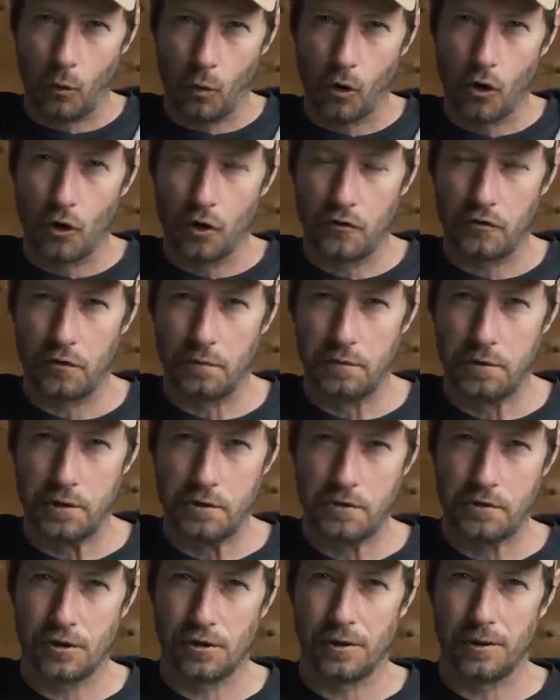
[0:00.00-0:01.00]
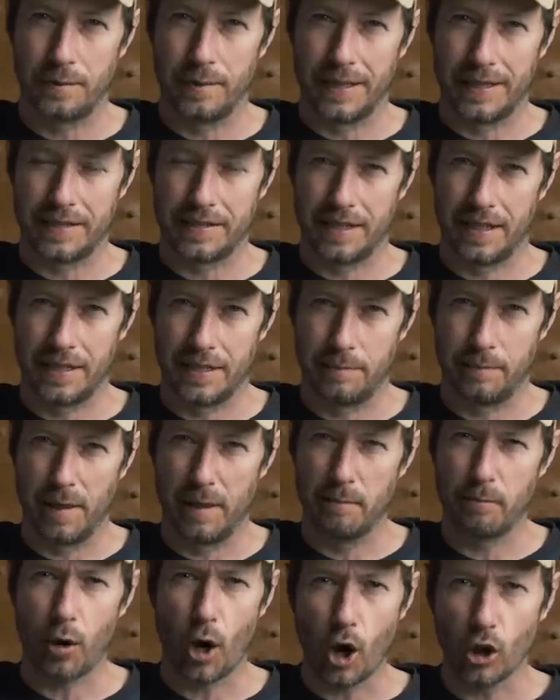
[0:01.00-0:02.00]
award from YouTube is
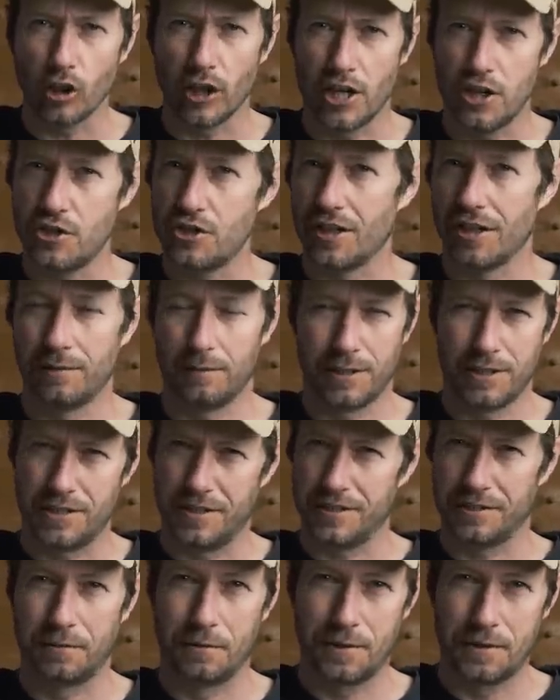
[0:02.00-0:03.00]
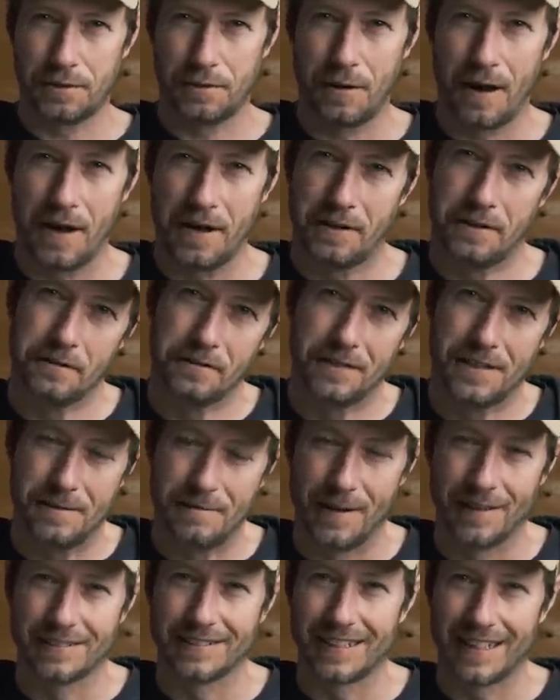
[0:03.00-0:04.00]
being polished, which is quite a cool
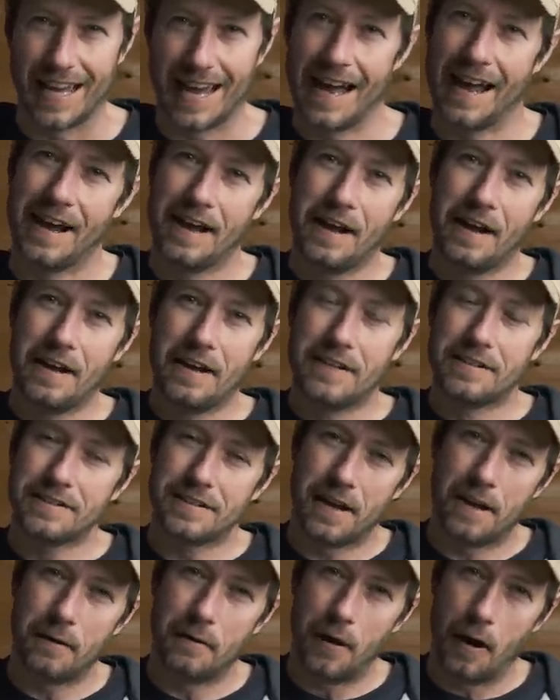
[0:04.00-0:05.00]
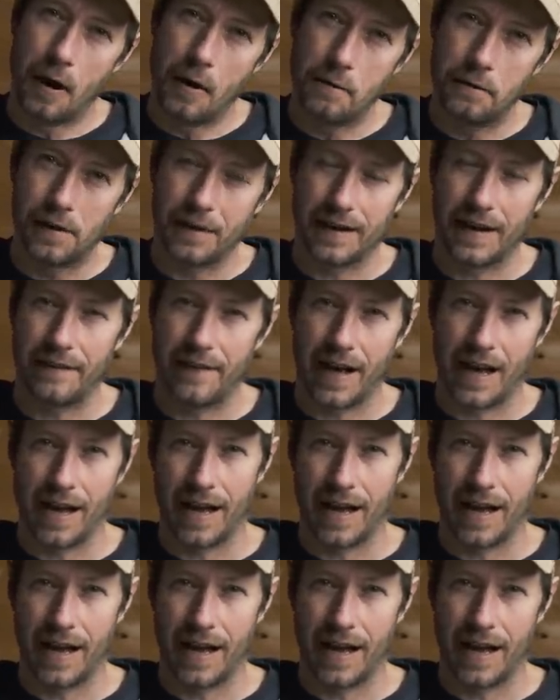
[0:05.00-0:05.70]
email to get. So hopefully I'll get